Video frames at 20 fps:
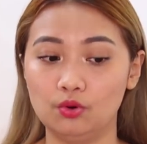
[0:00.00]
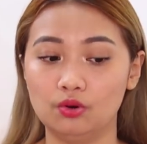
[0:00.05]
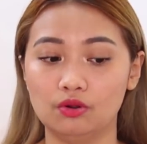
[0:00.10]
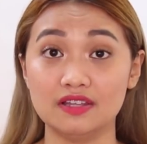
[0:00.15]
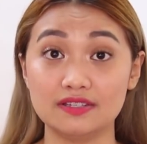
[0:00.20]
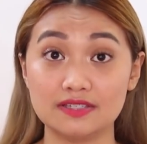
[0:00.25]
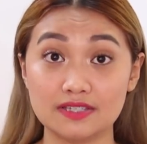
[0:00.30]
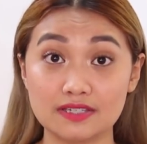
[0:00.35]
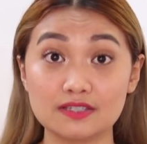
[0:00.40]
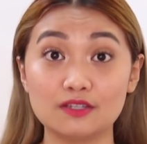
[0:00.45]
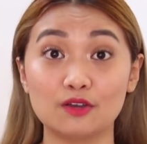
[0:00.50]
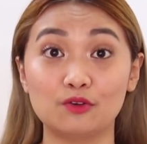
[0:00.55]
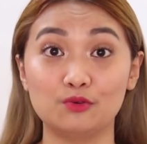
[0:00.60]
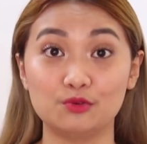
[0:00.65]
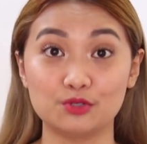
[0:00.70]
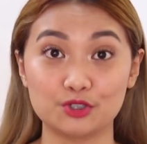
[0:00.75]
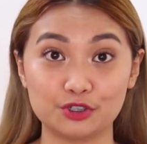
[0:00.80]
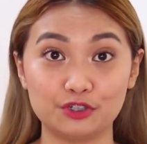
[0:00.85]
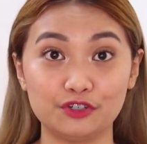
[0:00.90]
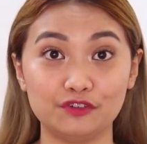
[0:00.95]
this is the
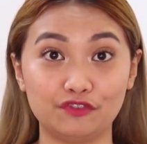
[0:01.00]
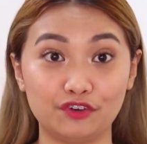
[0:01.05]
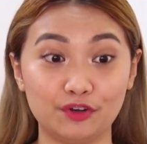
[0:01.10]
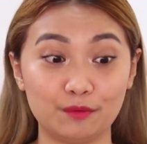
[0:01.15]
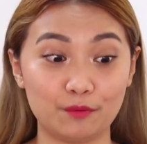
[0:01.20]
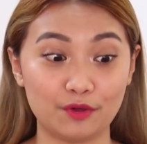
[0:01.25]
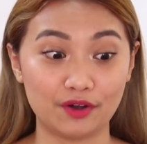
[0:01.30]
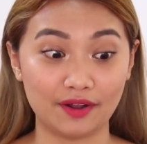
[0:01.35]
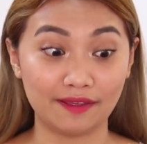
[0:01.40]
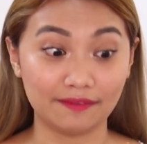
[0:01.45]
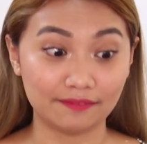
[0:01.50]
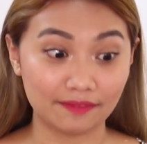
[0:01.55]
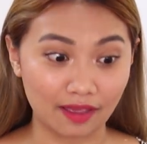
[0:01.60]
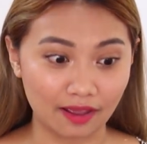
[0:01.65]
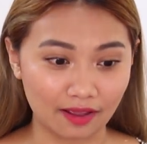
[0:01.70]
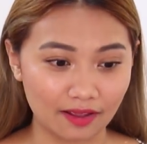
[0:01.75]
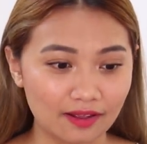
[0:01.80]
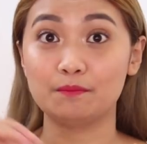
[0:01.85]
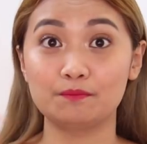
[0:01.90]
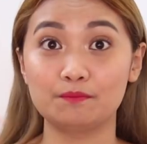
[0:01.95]
cushion for
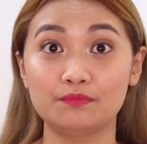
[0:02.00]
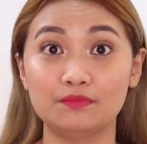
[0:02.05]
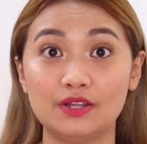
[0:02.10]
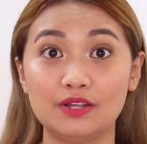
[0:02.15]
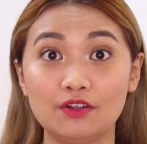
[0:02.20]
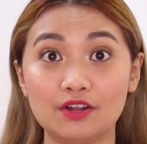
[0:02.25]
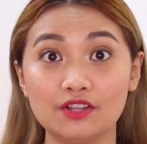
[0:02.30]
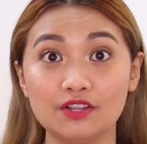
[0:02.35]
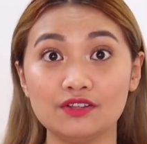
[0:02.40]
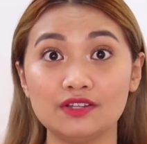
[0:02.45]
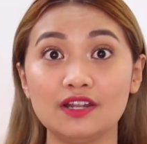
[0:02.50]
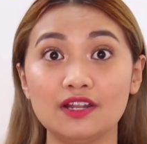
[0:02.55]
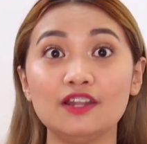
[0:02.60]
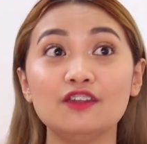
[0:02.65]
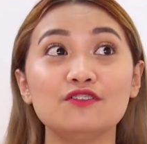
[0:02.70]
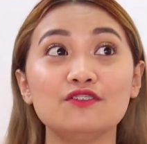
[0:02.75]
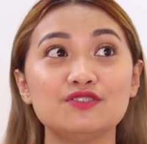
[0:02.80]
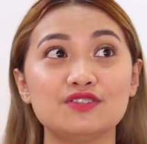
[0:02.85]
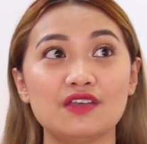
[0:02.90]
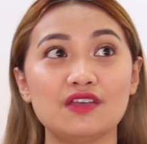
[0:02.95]
Morena. Panorin niyo na lang
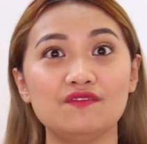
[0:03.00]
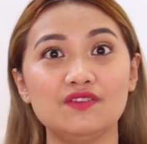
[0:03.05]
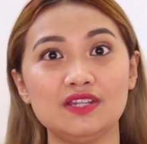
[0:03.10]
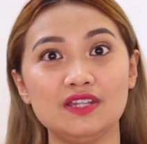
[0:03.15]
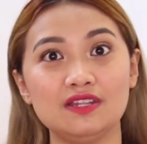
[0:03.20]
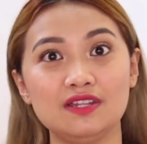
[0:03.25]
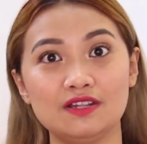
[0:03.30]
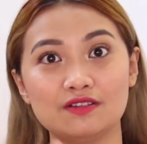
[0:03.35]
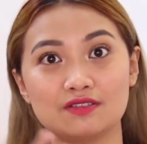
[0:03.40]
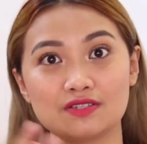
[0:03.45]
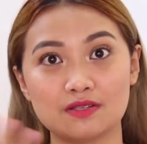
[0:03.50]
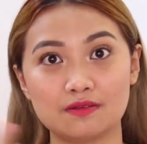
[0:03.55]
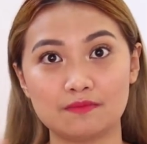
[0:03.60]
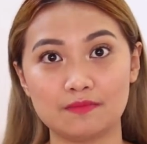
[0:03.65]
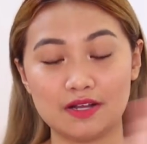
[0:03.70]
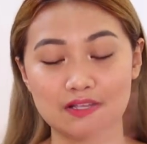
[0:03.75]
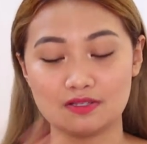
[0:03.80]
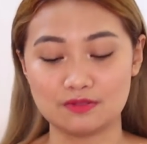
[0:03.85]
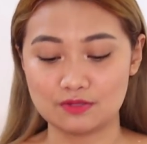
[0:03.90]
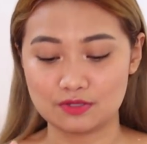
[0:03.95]
yung longevity dito sa
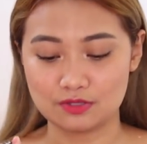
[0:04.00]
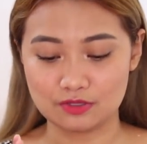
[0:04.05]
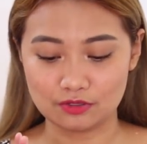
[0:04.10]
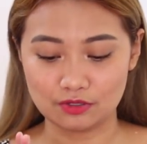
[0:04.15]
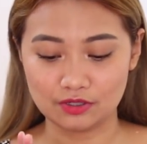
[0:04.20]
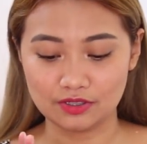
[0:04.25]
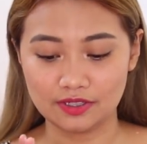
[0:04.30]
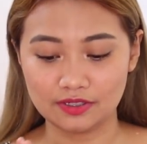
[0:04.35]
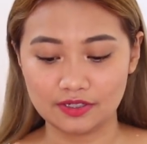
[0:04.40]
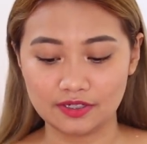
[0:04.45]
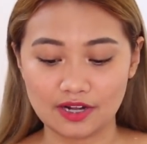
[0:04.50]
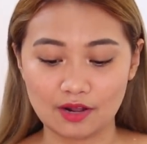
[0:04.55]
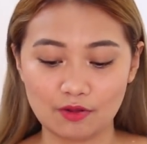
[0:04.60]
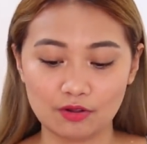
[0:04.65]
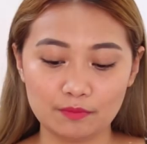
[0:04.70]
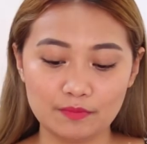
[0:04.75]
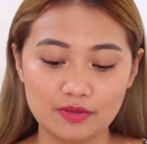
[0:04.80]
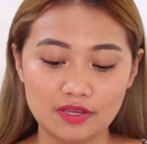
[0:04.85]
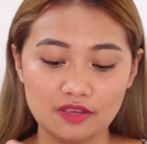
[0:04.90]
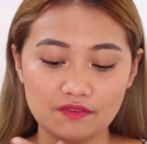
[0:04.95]
mga susunod, and then I
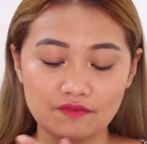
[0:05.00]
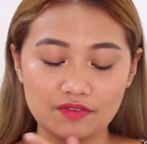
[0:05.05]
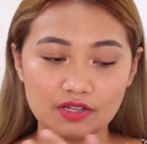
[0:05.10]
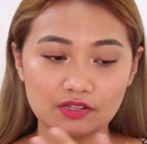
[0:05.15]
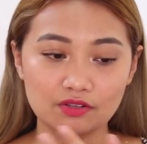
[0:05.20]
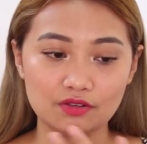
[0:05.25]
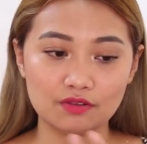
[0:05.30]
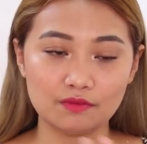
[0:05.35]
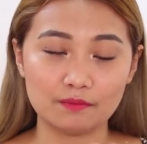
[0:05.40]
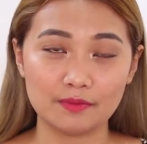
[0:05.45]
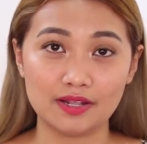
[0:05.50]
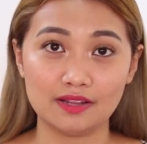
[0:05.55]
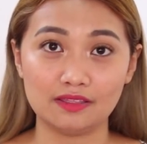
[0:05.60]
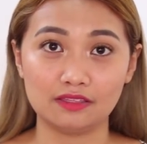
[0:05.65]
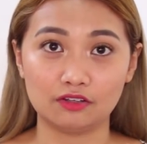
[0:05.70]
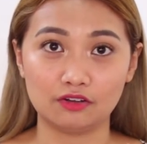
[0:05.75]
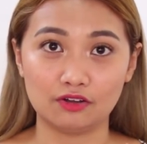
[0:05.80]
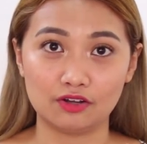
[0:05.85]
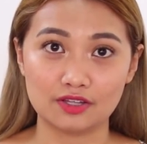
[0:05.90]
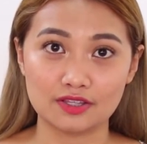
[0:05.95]
will be giving to you my
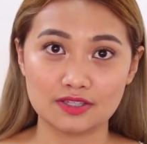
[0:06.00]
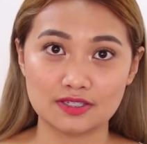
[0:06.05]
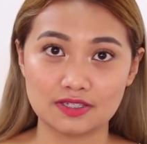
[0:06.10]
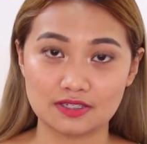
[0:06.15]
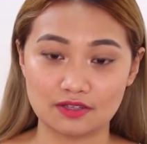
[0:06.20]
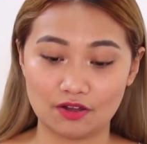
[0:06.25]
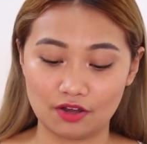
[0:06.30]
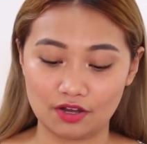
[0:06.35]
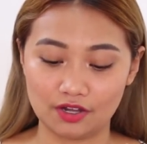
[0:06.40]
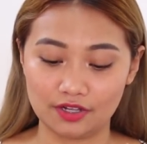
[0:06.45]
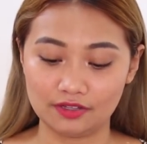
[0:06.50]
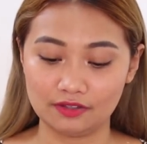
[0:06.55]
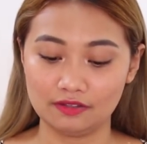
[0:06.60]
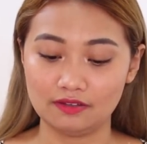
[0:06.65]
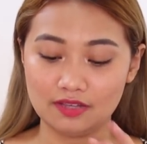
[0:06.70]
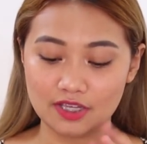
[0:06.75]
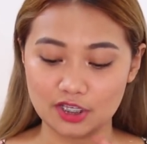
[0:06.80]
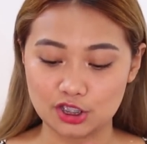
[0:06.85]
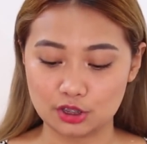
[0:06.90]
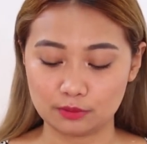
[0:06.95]
thoughts on
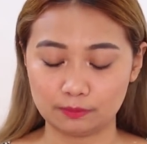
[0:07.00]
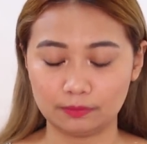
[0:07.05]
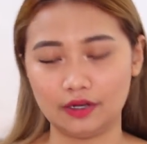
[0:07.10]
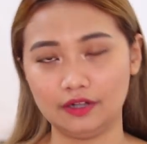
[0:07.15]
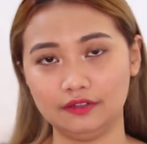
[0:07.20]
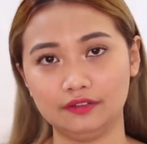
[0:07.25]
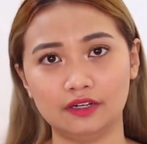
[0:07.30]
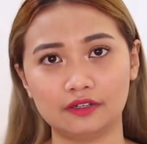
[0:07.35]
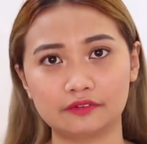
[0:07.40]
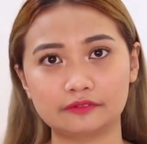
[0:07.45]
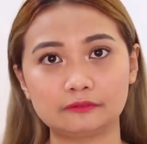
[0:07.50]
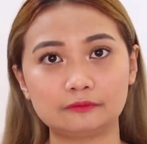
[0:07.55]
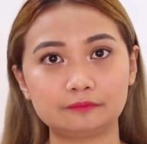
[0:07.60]
each product.